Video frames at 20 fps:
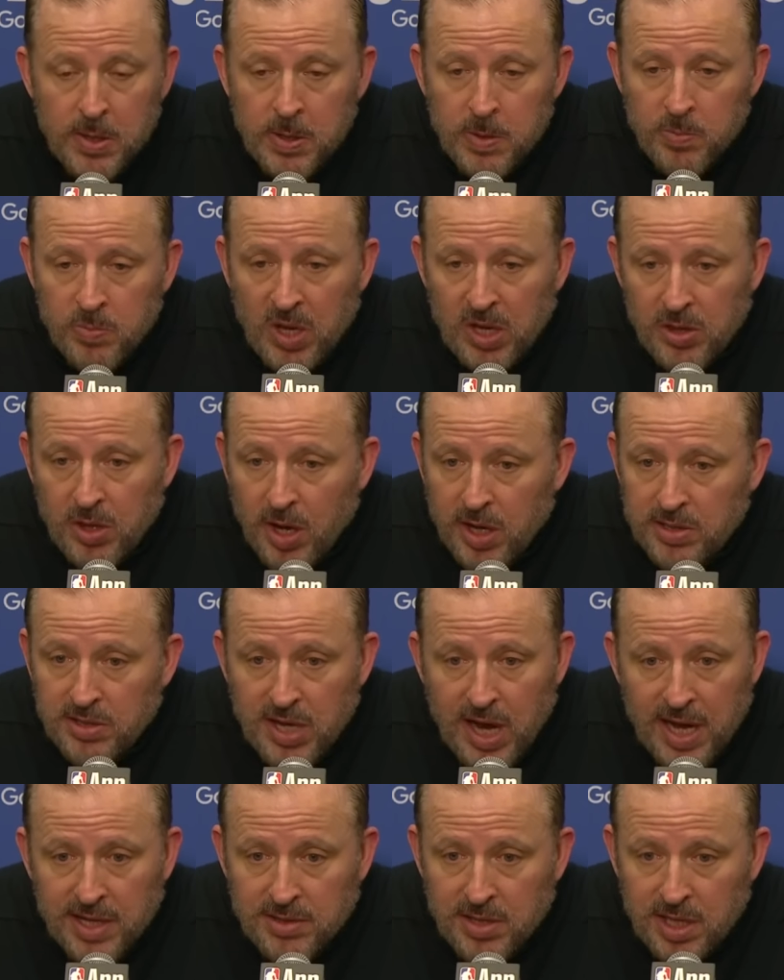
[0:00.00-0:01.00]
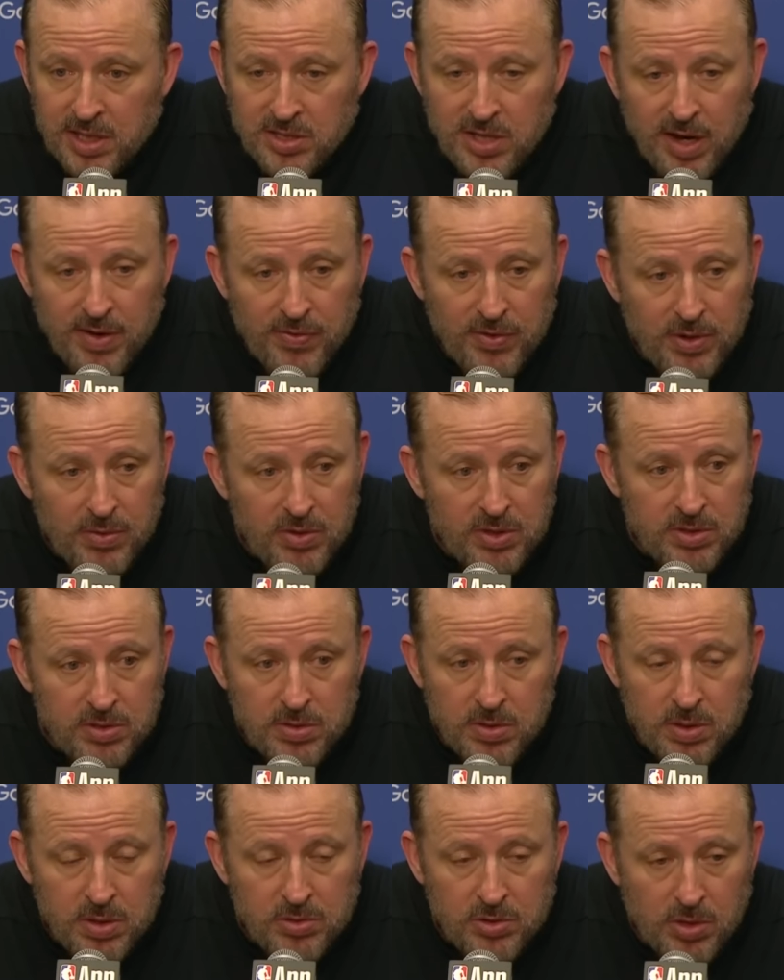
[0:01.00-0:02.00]
I thought Dante's effort
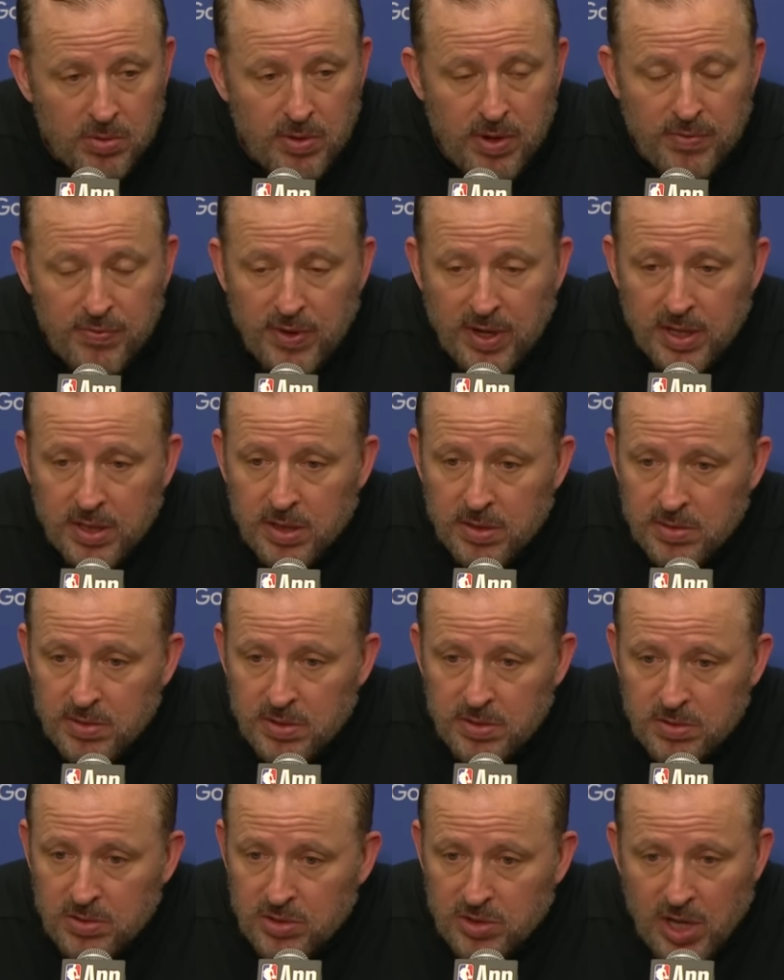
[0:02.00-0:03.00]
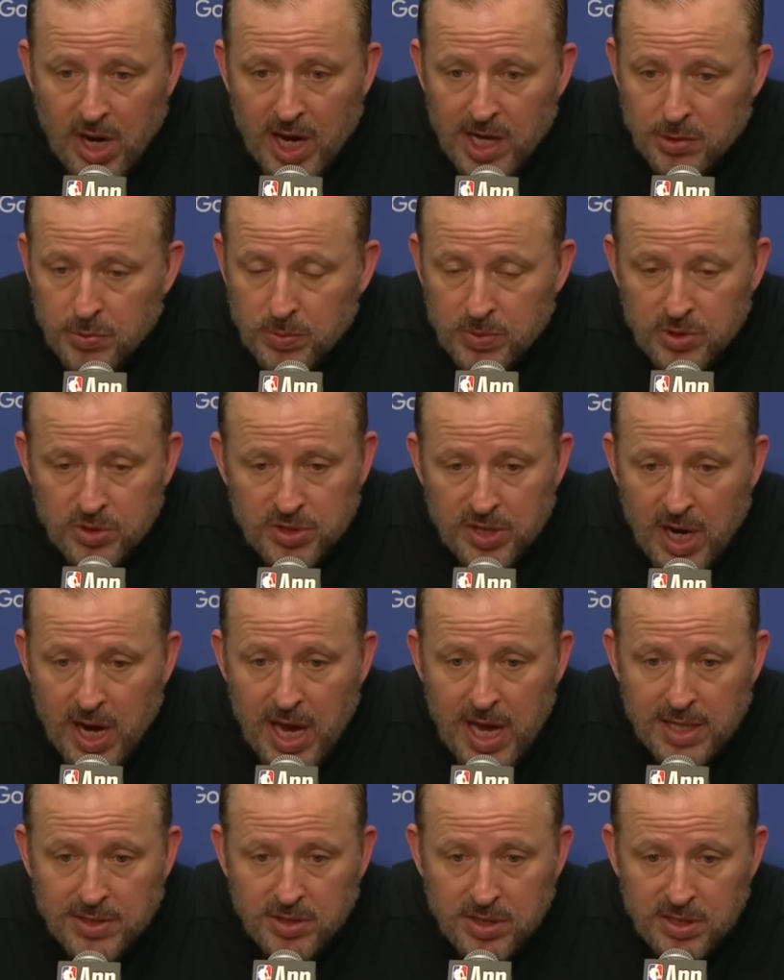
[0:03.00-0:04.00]
was terrific. And Josh was
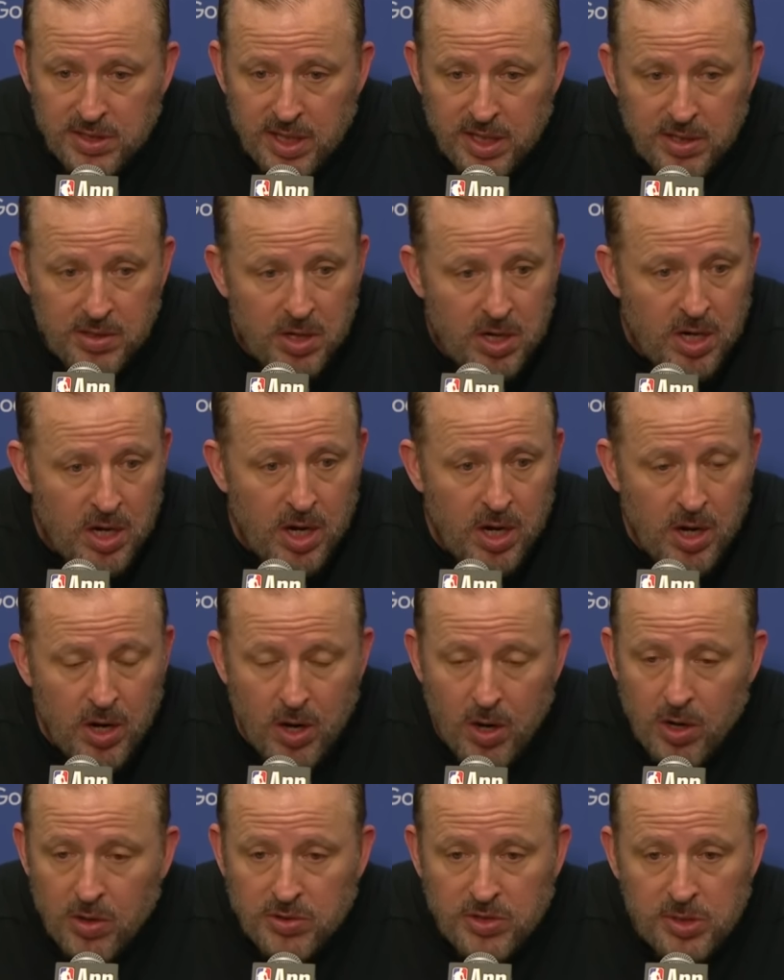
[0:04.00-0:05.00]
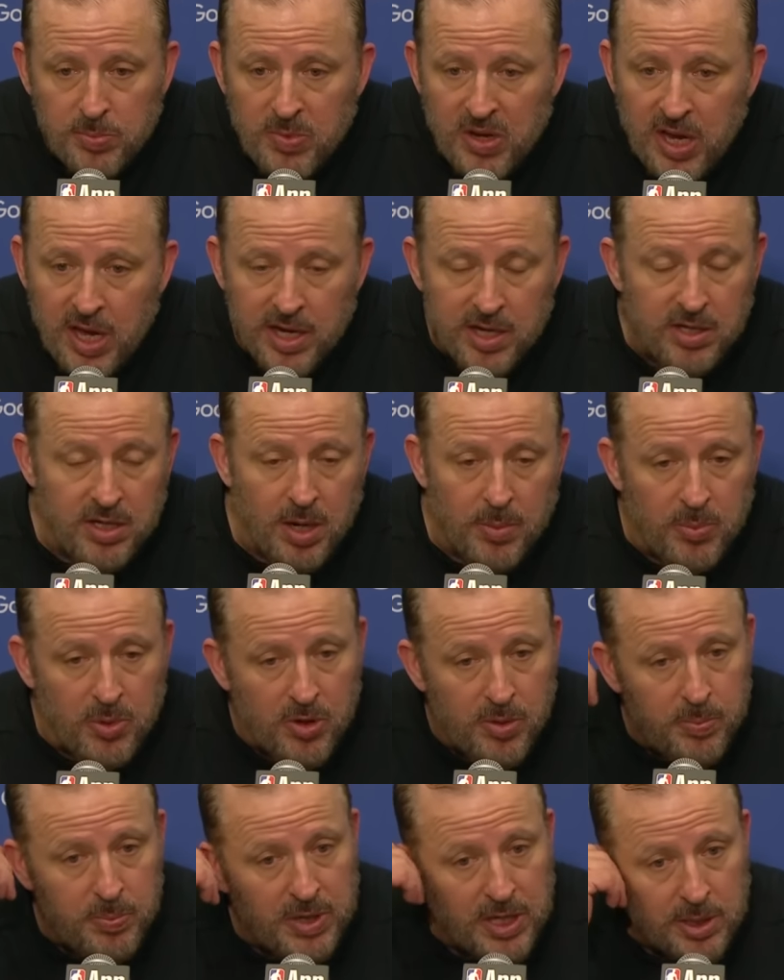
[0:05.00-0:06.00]
Josh. And then OG had a
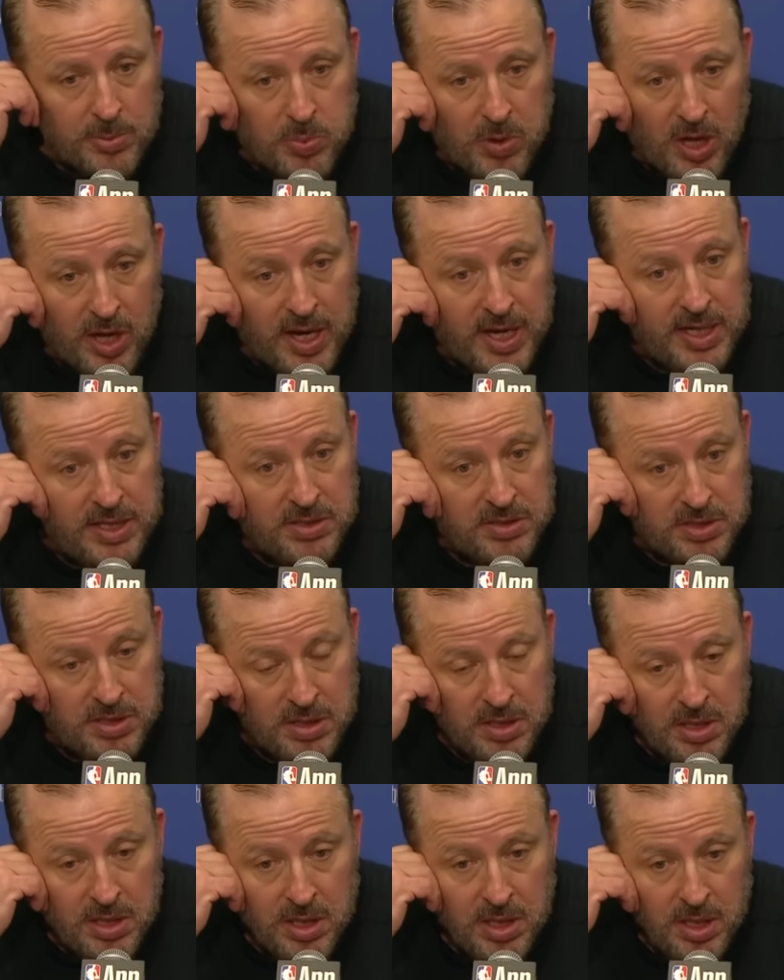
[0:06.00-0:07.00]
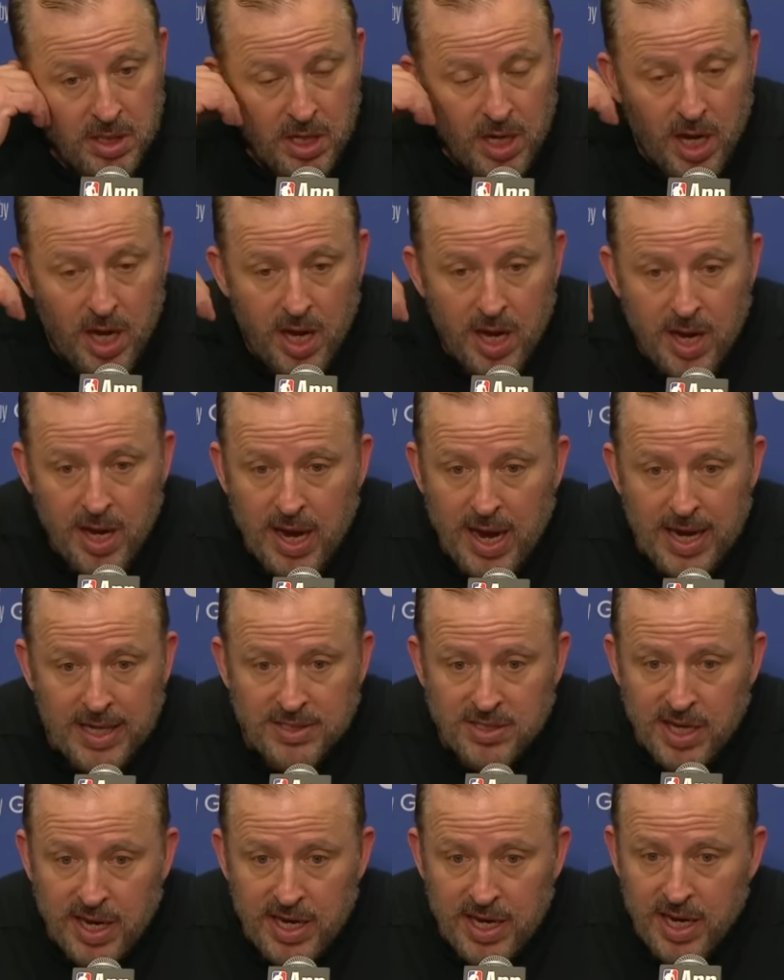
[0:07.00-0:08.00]
number of big plays.
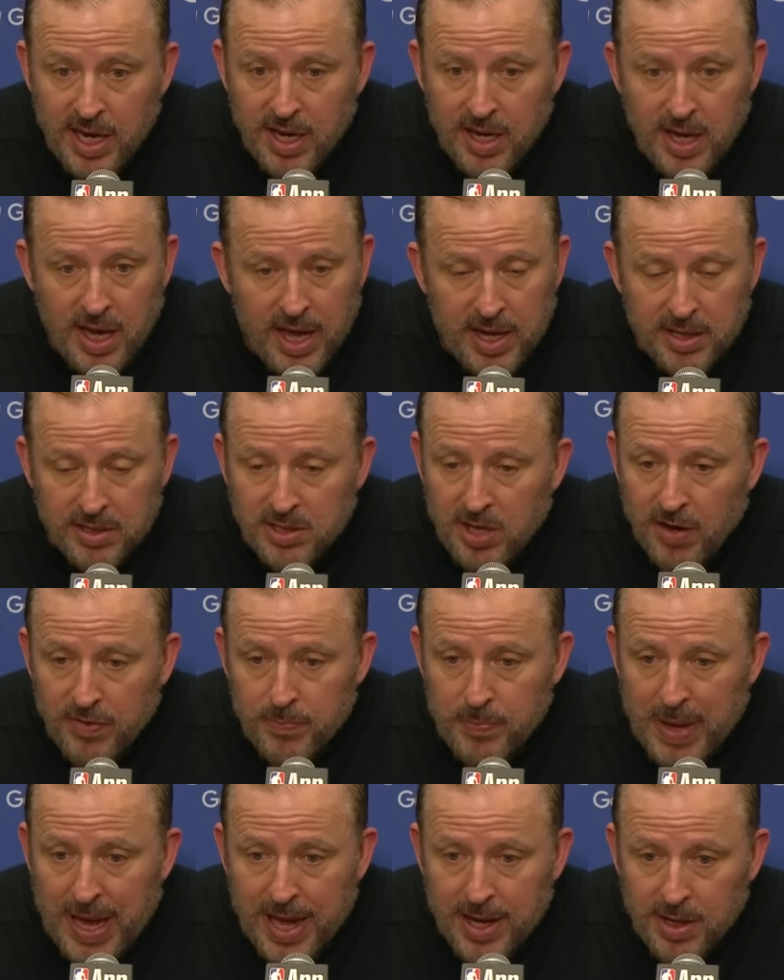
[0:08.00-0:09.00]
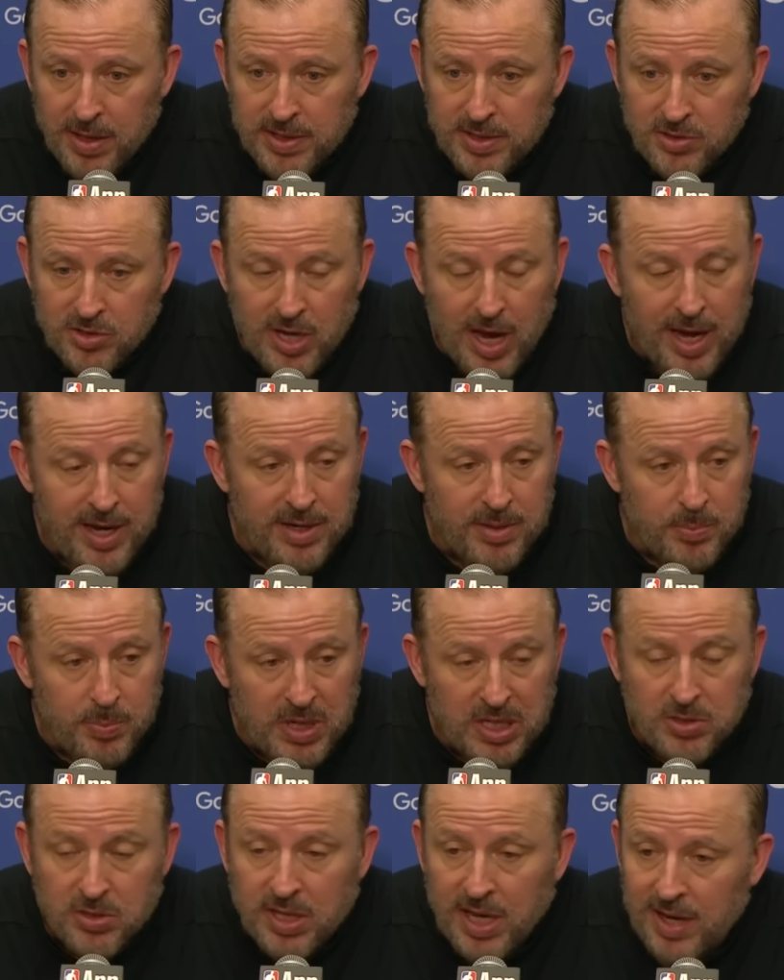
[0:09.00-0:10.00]
Isaiah had a tough battle inside, and
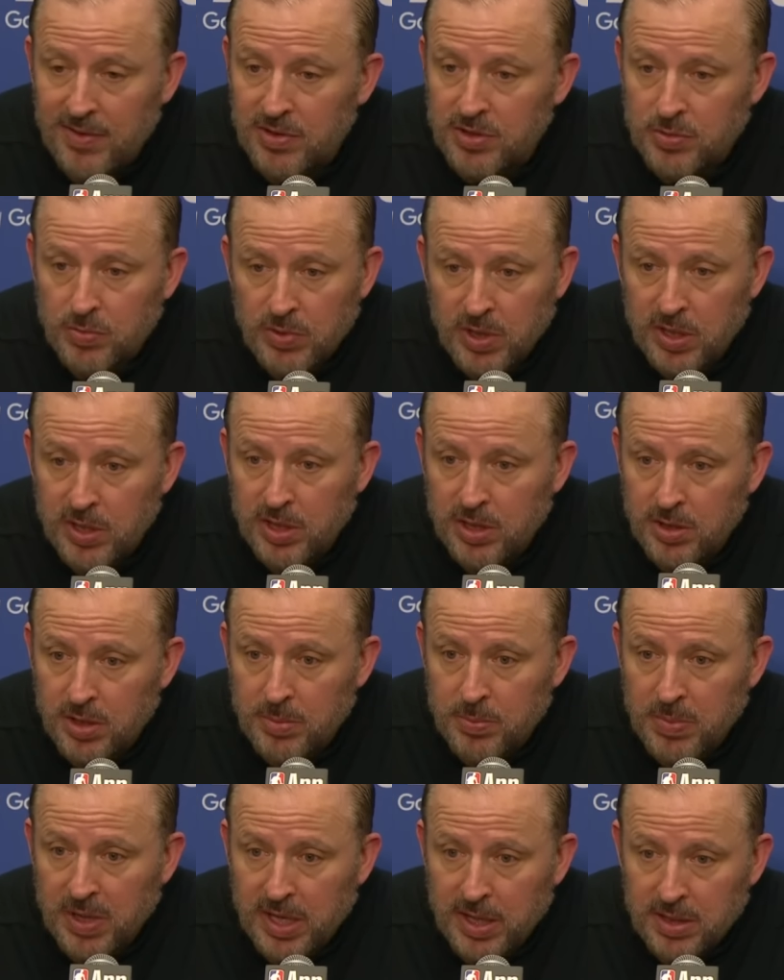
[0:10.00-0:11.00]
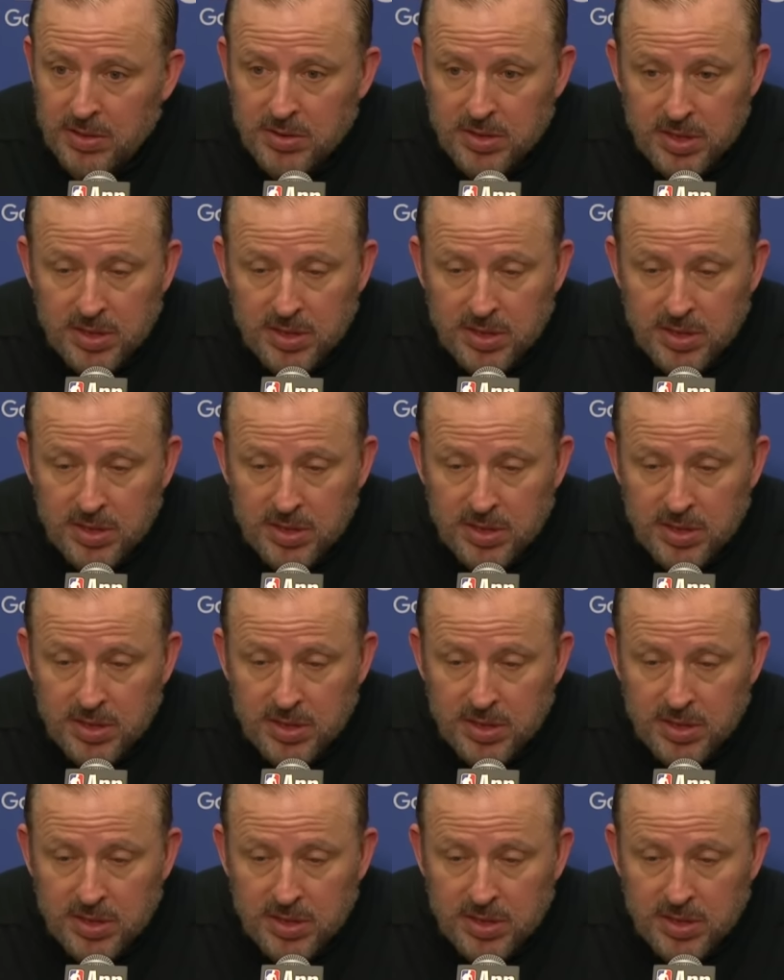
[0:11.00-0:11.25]
Mitch gave us really good minutes.